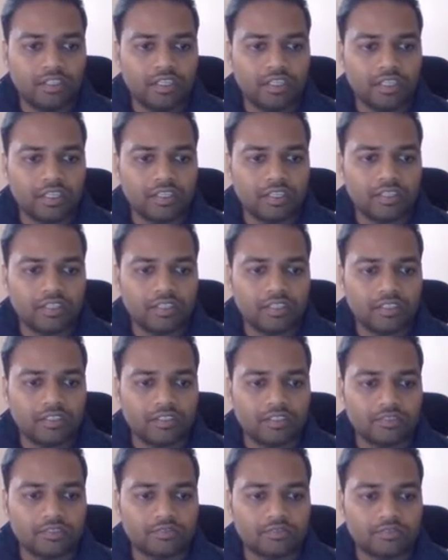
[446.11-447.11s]
And
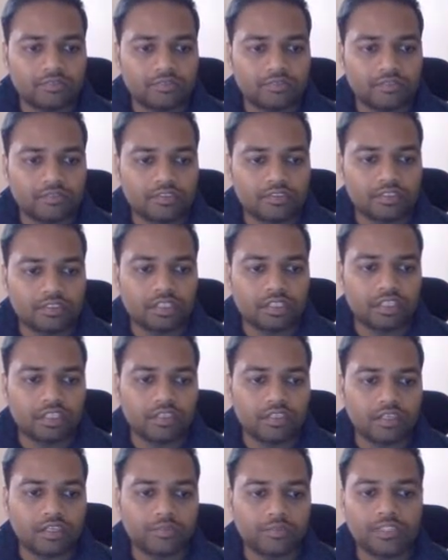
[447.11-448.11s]

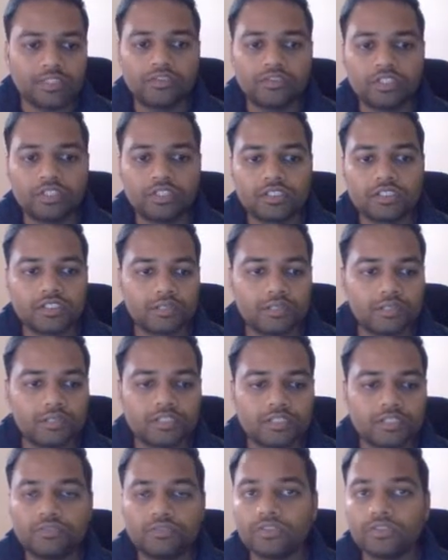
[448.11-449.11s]
yeah, I mean, you can skip
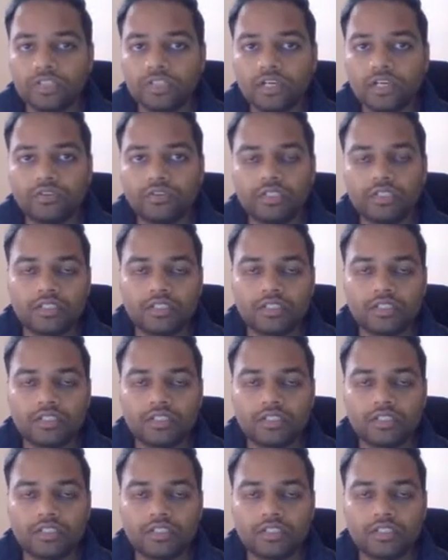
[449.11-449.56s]
this for now,